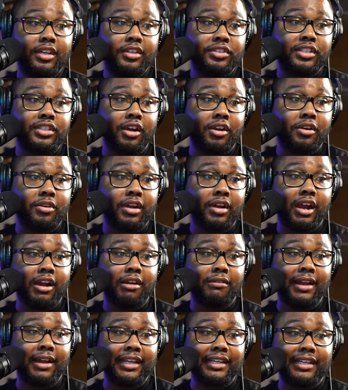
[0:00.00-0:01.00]
So, all
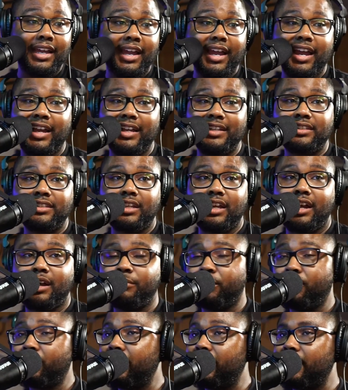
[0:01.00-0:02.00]
right, guys, we're
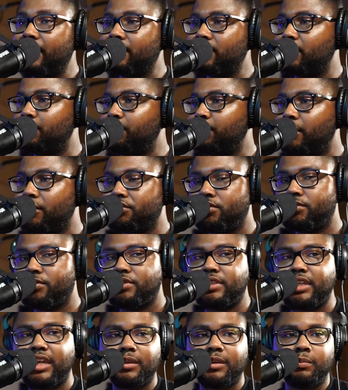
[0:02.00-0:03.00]
going to get into the Pro Tools
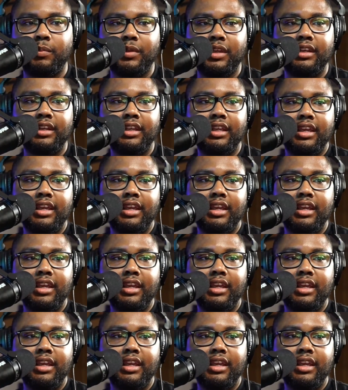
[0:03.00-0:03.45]
segment.